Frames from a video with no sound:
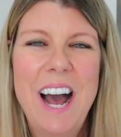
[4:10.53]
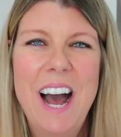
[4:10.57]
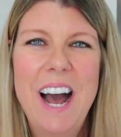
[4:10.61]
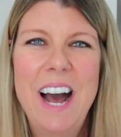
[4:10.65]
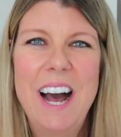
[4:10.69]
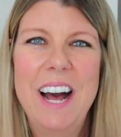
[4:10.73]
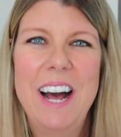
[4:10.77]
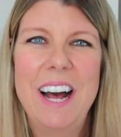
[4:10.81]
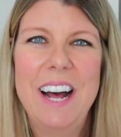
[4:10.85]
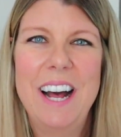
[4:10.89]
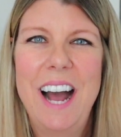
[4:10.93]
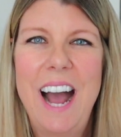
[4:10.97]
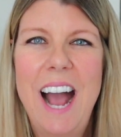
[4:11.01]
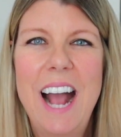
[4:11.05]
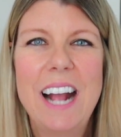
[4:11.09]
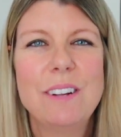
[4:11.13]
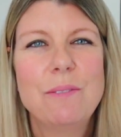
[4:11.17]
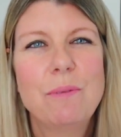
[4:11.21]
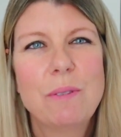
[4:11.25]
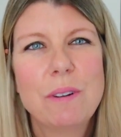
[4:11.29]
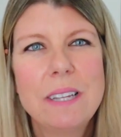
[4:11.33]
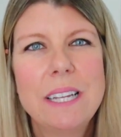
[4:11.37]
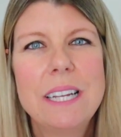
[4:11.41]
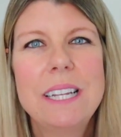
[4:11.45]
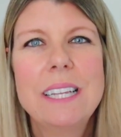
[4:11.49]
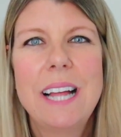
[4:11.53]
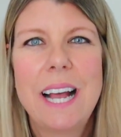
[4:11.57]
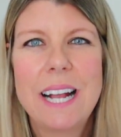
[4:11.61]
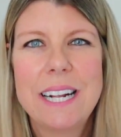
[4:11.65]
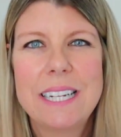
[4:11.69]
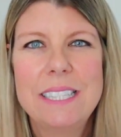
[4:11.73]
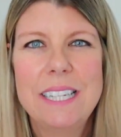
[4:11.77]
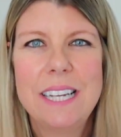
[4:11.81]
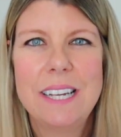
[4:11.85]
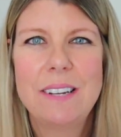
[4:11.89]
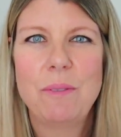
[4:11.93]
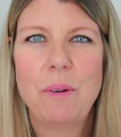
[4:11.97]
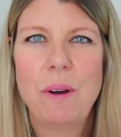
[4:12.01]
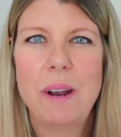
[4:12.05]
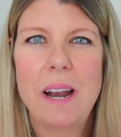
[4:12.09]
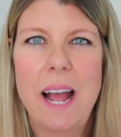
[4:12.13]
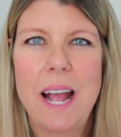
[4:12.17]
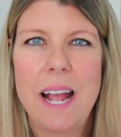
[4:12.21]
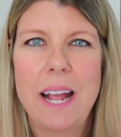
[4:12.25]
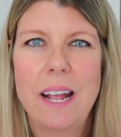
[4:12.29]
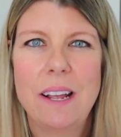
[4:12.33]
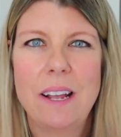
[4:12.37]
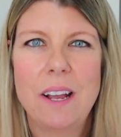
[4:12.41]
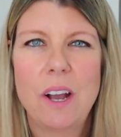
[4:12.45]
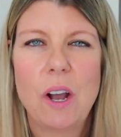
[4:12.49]
I really liked it when
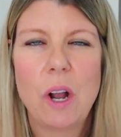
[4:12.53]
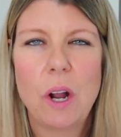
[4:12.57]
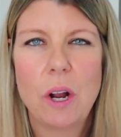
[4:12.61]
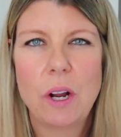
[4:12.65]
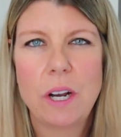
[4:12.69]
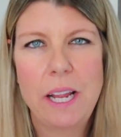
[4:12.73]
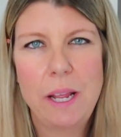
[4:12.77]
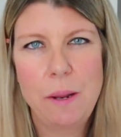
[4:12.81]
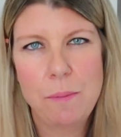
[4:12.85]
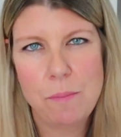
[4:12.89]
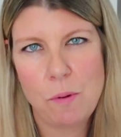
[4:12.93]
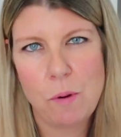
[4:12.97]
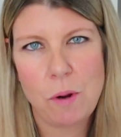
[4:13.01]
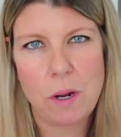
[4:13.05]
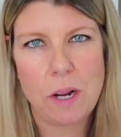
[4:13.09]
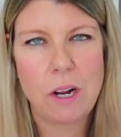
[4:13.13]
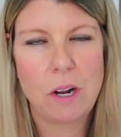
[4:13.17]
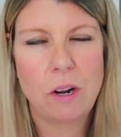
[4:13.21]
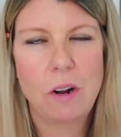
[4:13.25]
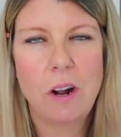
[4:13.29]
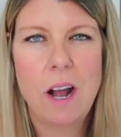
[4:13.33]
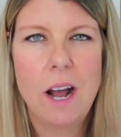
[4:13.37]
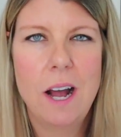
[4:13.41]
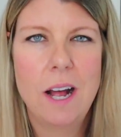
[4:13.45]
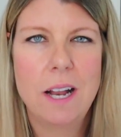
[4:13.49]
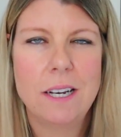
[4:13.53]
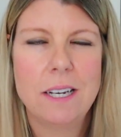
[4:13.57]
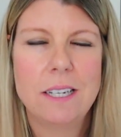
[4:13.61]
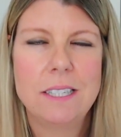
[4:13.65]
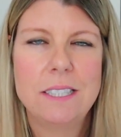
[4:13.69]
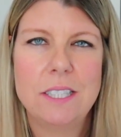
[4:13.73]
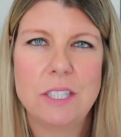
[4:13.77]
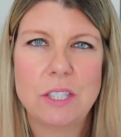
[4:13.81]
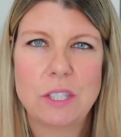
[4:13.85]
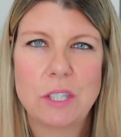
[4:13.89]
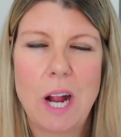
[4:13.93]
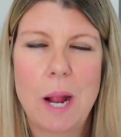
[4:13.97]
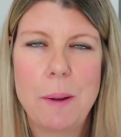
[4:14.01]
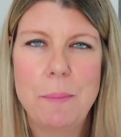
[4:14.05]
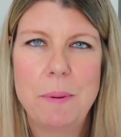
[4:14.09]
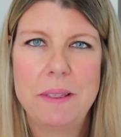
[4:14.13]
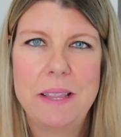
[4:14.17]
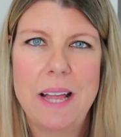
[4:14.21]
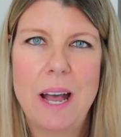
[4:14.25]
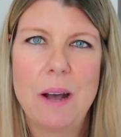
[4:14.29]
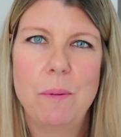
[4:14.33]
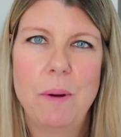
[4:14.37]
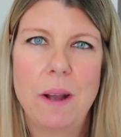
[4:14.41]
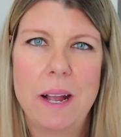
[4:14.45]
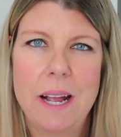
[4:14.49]
I heard Ian Morgan Cron describe it
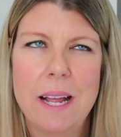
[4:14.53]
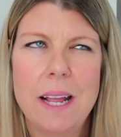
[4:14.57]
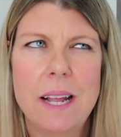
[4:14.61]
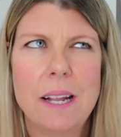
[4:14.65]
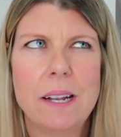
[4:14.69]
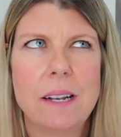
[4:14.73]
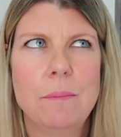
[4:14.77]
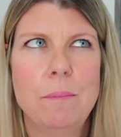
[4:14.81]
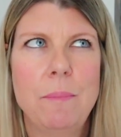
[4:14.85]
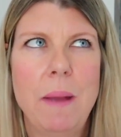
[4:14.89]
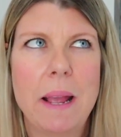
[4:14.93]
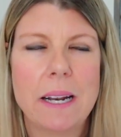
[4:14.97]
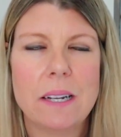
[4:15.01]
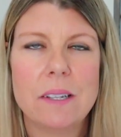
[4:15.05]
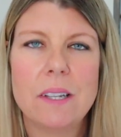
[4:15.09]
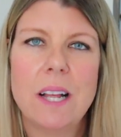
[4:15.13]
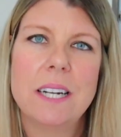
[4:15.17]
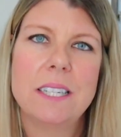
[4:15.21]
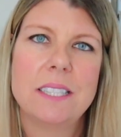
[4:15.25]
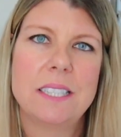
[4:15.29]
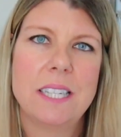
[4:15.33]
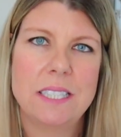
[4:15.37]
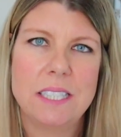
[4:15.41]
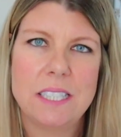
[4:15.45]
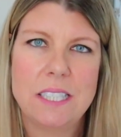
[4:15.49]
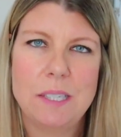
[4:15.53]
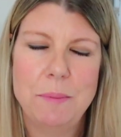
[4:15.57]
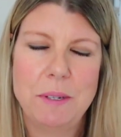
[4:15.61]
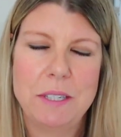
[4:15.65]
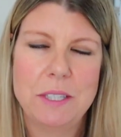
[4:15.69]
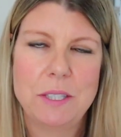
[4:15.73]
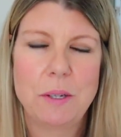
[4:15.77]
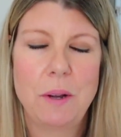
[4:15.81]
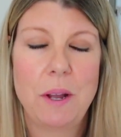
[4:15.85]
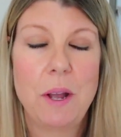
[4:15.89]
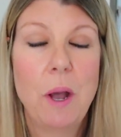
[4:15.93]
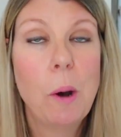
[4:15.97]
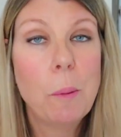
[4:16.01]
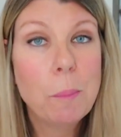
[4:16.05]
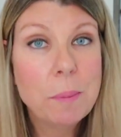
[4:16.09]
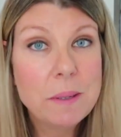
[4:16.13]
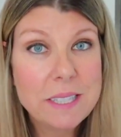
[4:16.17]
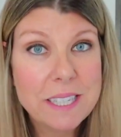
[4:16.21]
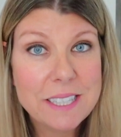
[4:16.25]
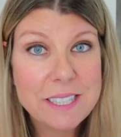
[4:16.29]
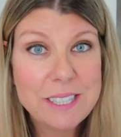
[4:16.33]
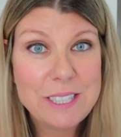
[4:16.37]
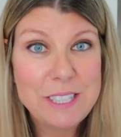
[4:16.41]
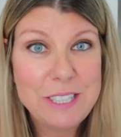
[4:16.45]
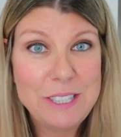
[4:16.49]
that way. It made a lot of sense to me, so I hope it
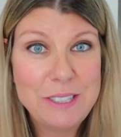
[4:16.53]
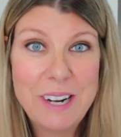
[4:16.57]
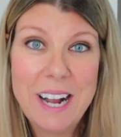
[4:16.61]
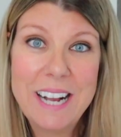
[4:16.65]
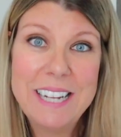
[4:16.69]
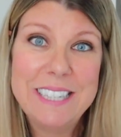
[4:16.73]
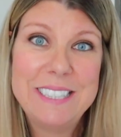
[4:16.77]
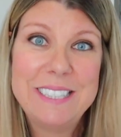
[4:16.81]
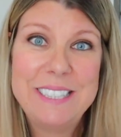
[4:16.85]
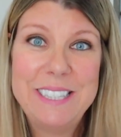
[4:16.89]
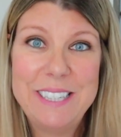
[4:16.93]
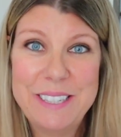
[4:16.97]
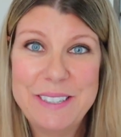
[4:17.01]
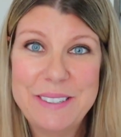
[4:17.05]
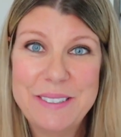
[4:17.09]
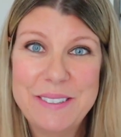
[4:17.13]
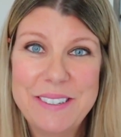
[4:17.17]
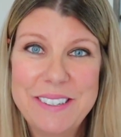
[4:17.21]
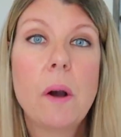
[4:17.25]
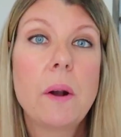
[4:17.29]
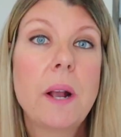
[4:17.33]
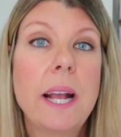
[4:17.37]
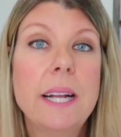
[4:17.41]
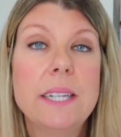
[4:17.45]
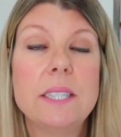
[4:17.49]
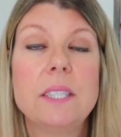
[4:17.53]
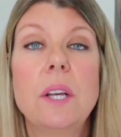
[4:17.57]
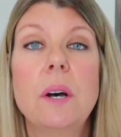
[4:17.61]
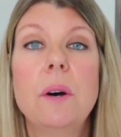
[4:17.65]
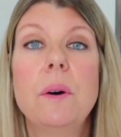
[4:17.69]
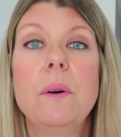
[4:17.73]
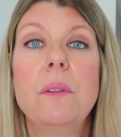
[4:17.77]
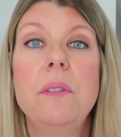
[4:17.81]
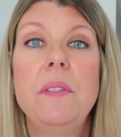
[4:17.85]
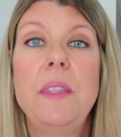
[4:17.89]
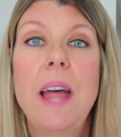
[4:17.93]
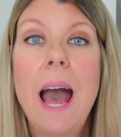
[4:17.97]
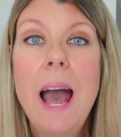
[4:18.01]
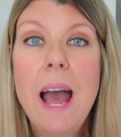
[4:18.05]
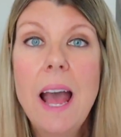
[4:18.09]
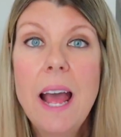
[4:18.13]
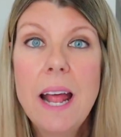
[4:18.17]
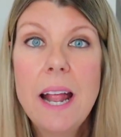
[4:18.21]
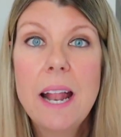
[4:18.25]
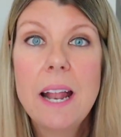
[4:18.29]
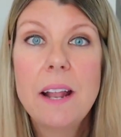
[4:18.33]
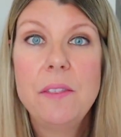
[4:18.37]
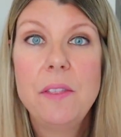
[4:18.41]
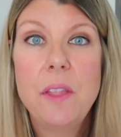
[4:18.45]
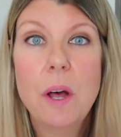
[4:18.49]
does to you guys too. Okay, so
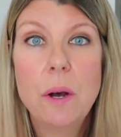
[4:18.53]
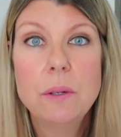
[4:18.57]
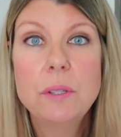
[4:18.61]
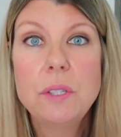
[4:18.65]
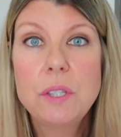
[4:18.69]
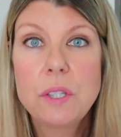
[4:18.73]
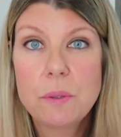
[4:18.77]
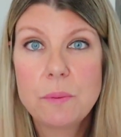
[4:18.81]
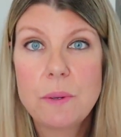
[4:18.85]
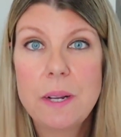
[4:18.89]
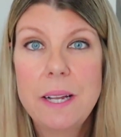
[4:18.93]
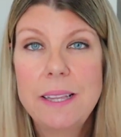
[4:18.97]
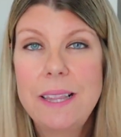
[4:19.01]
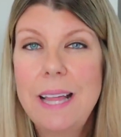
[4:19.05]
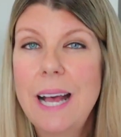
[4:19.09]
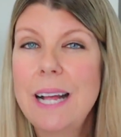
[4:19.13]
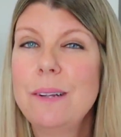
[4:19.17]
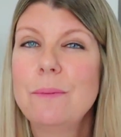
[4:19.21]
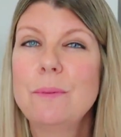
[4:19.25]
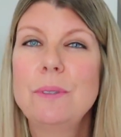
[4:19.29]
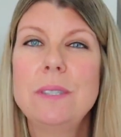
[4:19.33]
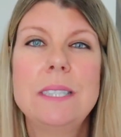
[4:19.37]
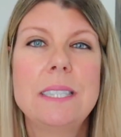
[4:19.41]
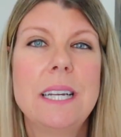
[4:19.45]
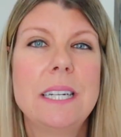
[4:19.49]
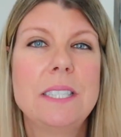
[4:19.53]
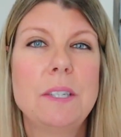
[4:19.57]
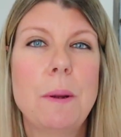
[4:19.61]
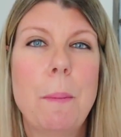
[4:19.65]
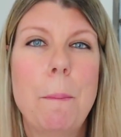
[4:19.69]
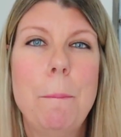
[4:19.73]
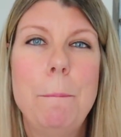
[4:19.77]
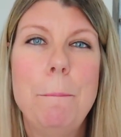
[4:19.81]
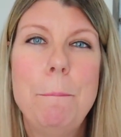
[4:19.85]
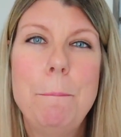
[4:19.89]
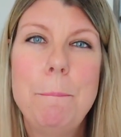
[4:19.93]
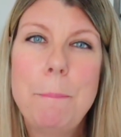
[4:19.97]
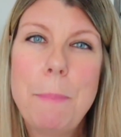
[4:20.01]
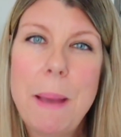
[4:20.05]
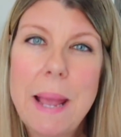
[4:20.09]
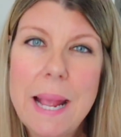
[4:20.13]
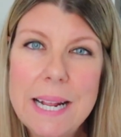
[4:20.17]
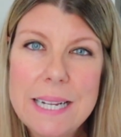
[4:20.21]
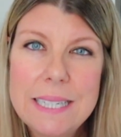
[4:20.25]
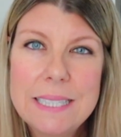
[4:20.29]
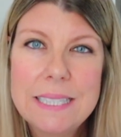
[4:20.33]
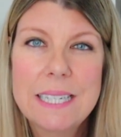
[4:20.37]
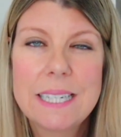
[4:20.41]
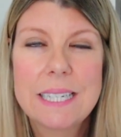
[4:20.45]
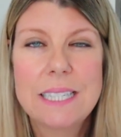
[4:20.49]
those three, that was such a
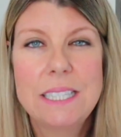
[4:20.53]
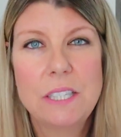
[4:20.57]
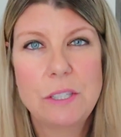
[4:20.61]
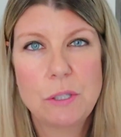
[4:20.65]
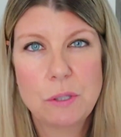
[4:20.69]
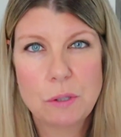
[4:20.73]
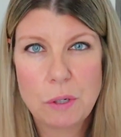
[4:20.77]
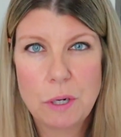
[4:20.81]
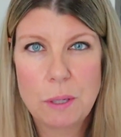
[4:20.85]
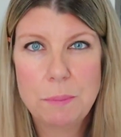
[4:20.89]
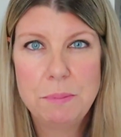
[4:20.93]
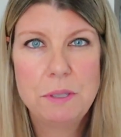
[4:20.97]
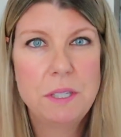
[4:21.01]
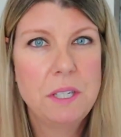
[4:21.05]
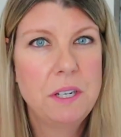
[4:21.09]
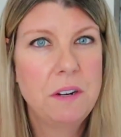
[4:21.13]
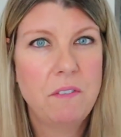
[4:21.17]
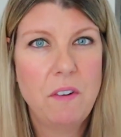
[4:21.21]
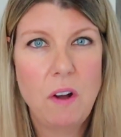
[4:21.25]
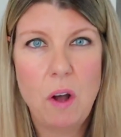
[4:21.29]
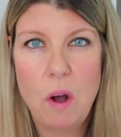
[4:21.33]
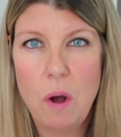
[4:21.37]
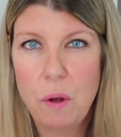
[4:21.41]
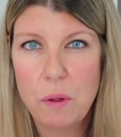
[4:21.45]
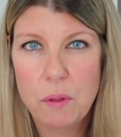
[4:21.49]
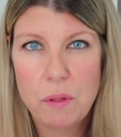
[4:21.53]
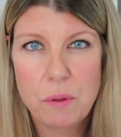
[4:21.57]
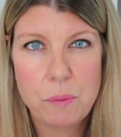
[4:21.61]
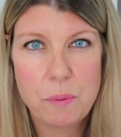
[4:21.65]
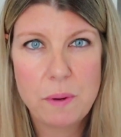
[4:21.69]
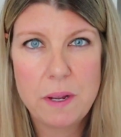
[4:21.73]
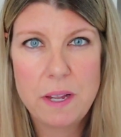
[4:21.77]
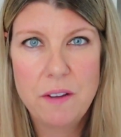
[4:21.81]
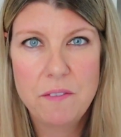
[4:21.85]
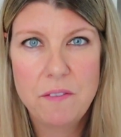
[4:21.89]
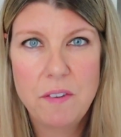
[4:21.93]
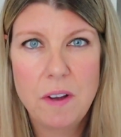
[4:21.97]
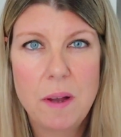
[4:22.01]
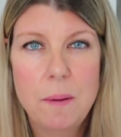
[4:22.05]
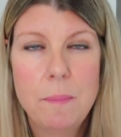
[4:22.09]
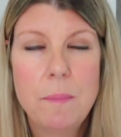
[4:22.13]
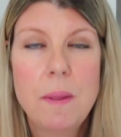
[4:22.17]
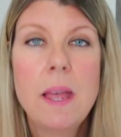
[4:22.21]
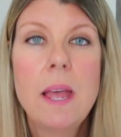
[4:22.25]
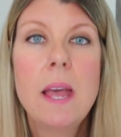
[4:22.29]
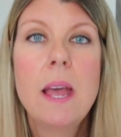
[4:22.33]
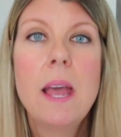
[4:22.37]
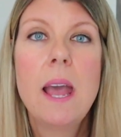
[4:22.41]
basic description of all 3 of them.